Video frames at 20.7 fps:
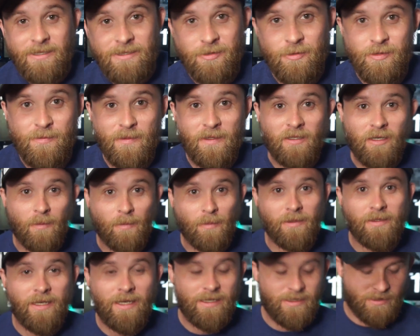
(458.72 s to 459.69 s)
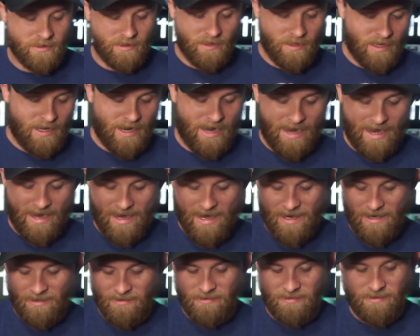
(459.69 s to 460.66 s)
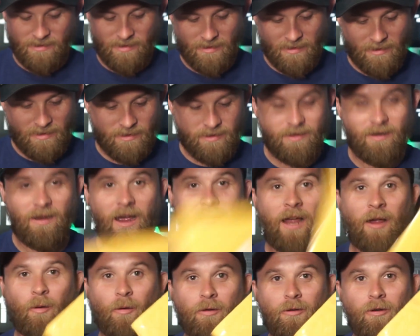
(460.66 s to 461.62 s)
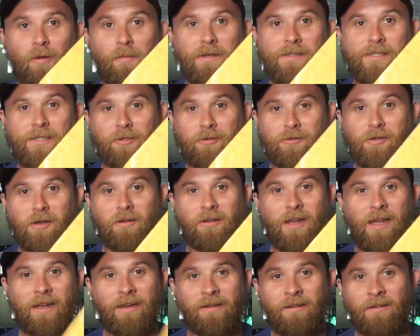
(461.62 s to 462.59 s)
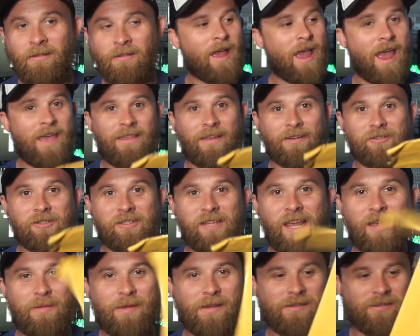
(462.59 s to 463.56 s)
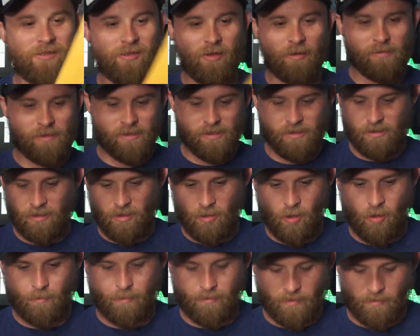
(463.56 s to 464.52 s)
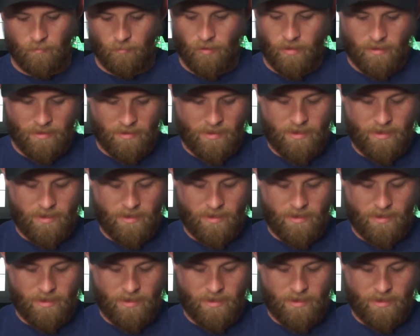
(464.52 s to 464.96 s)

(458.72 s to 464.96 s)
So it's been a couple of days, and I ordered all my stickers online, and they just came in. So I'm just gonna open them right